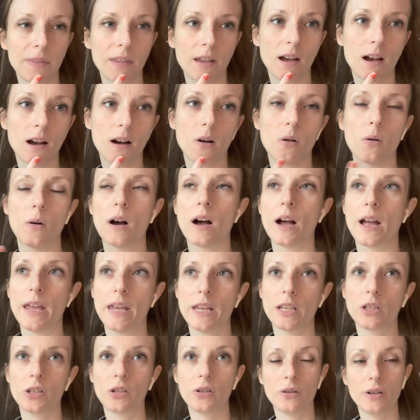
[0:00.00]
Oh, A
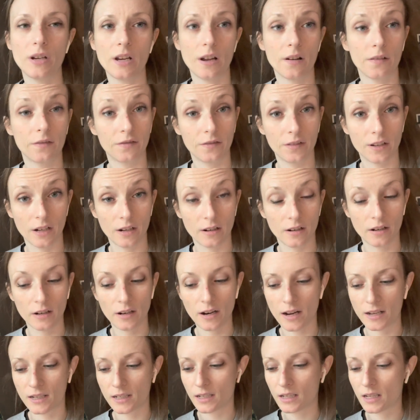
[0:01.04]
History of Fear.
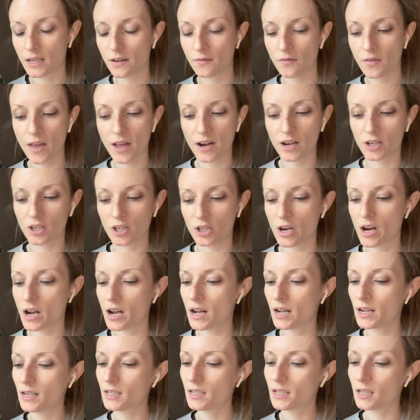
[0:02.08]
I did give that a
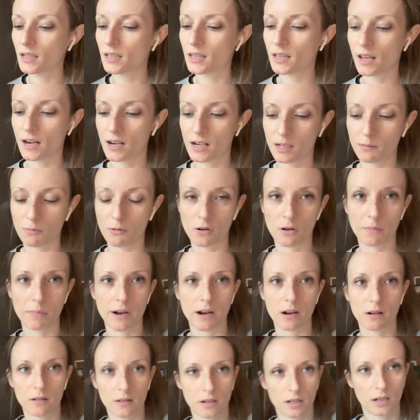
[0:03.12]
shot that I spoke
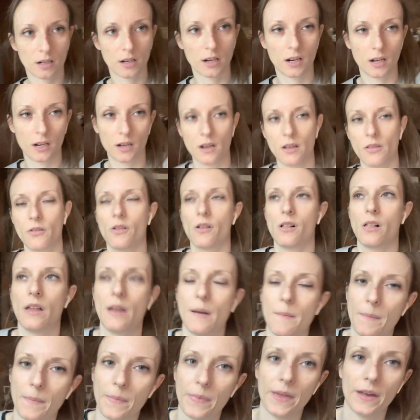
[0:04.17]
about in another
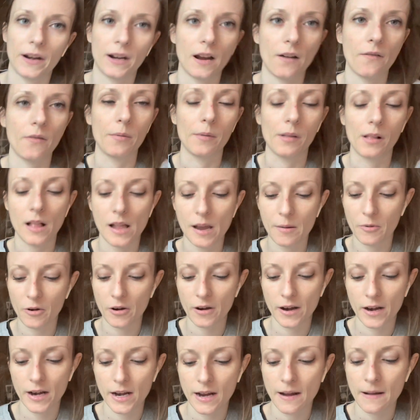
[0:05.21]
clip that I got from the
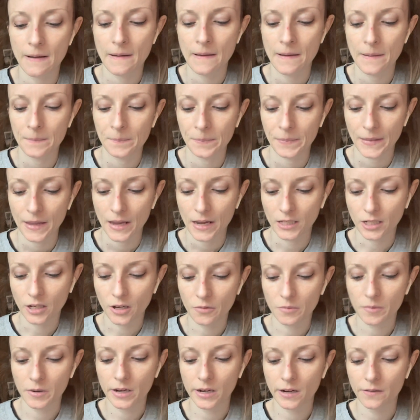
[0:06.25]
library. I
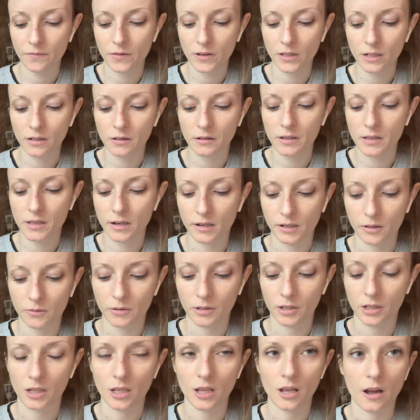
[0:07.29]
started reading it physically, then I
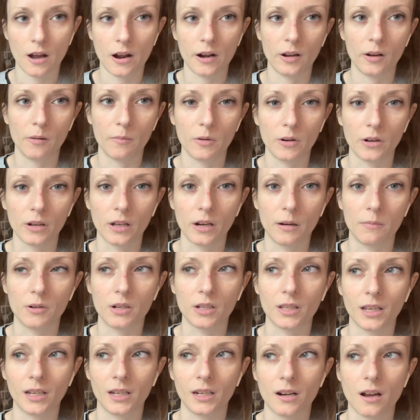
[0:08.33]
switched to the audiobook, and I'm
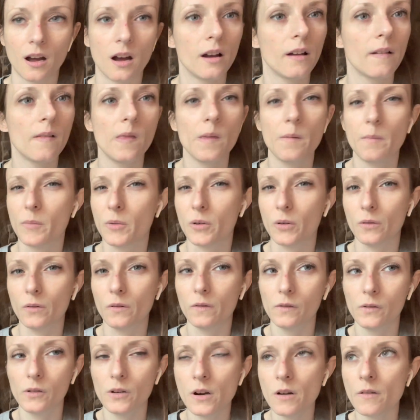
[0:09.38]
just like not in the mood
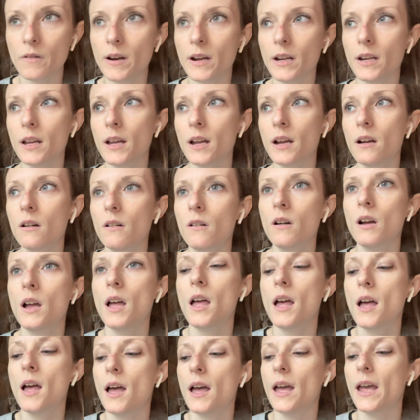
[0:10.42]
for it right now.
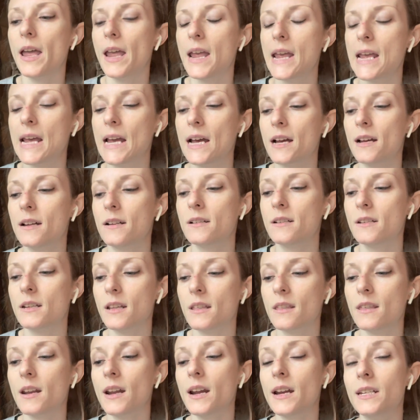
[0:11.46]
And
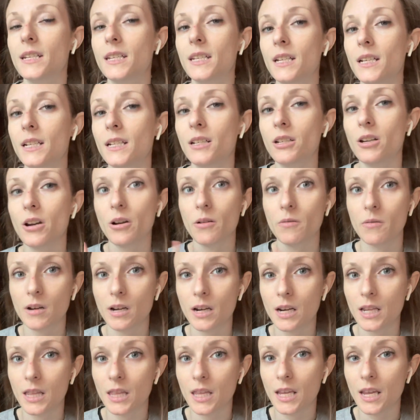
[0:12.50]
then I did start
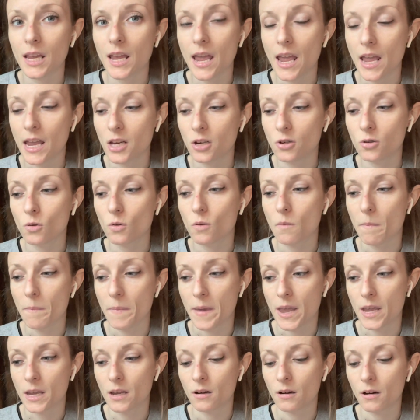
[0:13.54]
reading The Angel
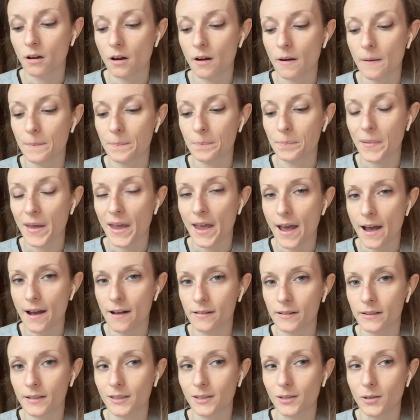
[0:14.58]
Maker by
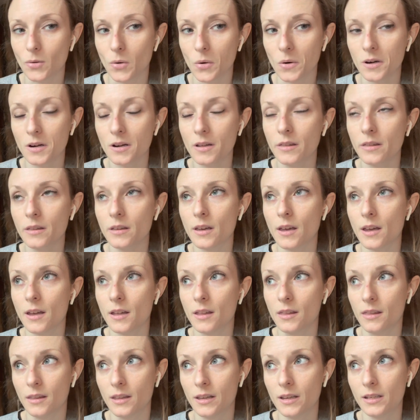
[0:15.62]
Alex North,
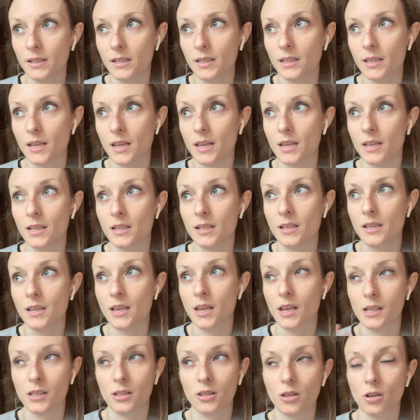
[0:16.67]
and this is
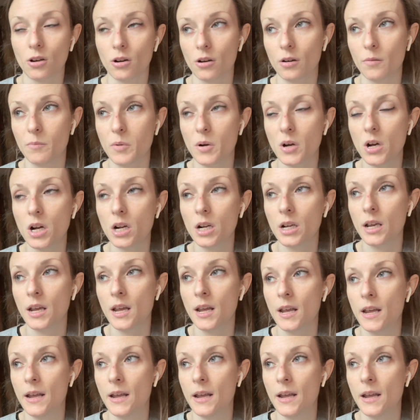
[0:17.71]
his third book.